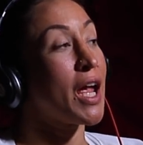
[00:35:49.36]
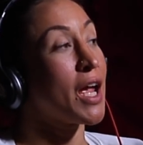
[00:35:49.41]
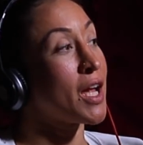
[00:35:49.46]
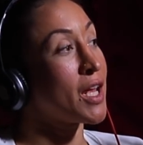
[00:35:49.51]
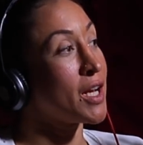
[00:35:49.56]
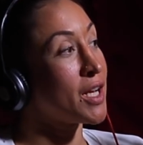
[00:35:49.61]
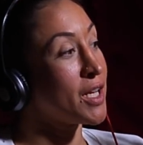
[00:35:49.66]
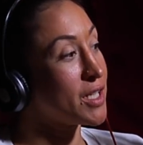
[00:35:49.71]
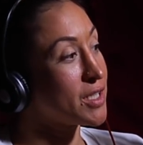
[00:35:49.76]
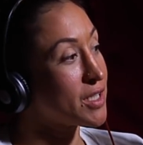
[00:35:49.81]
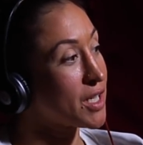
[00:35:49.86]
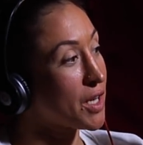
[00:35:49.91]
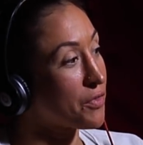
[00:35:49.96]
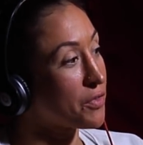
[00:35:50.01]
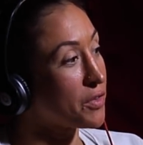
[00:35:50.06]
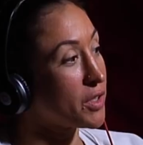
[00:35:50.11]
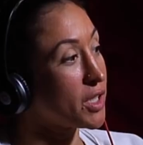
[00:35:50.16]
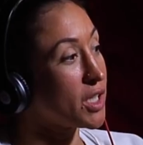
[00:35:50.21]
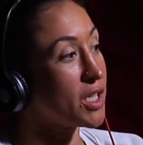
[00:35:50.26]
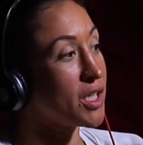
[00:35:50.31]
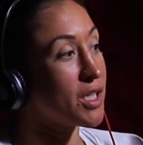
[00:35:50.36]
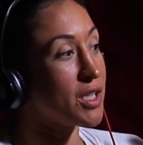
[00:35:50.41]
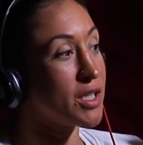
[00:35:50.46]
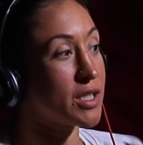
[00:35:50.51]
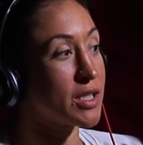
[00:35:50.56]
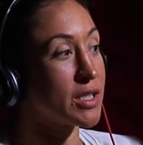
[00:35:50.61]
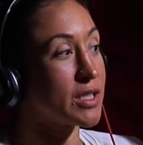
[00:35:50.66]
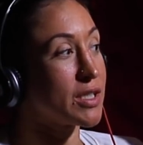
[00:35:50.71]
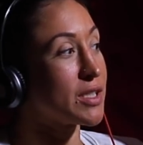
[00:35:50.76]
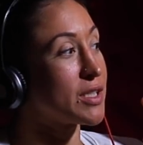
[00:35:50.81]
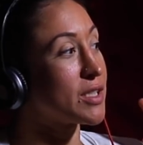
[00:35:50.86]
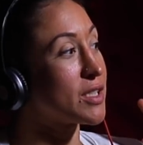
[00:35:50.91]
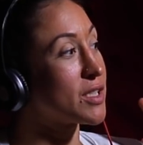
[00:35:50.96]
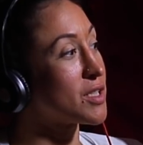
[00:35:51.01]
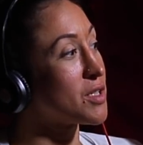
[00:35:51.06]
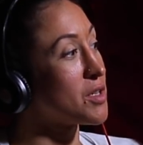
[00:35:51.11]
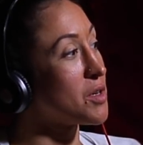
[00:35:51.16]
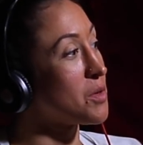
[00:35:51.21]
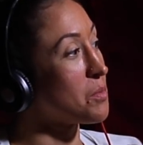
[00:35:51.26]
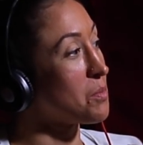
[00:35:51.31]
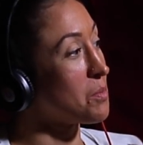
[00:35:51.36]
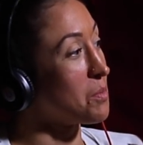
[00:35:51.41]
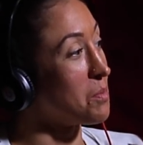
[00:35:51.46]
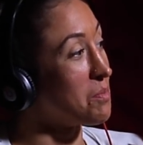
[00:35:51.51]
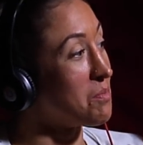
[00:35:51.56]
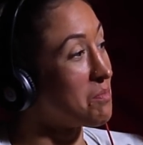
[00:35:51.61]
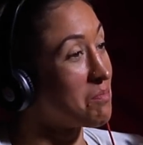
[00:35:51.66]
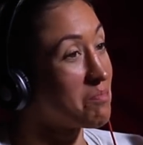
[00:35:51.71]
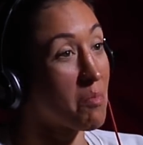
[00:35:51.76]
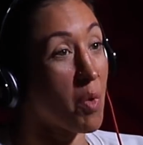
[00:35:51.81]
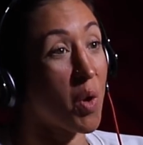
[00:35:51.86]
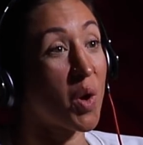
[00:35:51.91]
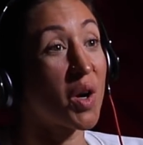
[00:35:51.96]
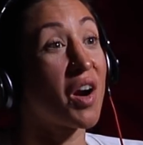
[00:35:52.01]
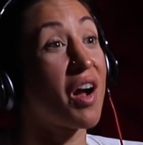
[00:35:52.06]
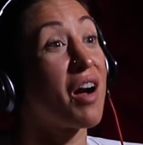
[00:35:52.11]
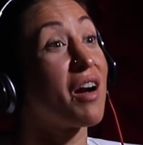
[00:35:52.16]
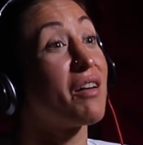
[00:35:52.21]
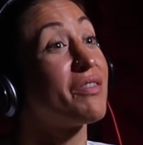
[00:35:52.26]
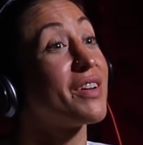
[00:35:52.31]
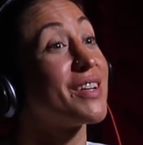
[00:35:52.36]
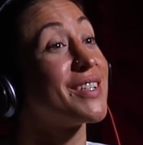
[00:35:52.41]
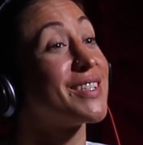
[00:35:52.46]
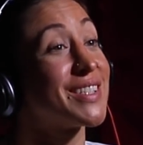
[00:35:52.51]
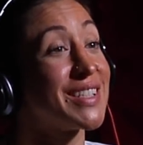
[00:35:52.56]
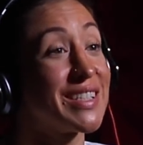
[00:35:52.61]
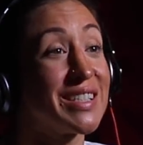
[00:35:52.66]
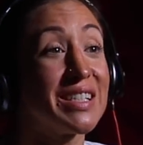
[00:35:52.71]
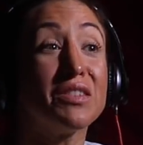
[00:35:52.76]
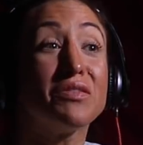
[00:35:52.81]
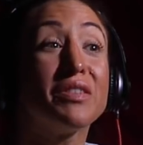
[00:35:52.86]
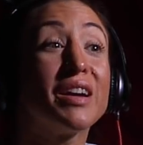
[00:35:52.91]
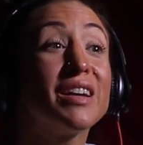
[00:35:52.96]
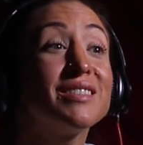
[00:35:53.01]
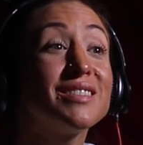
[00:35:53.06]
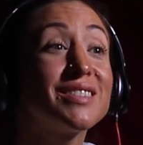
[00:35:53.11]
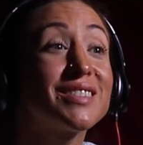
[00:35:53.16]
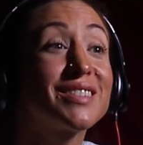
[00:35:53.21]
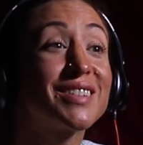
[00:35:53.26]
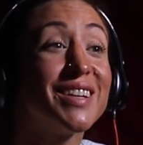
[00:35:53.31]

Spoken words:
And he is more offense than defense.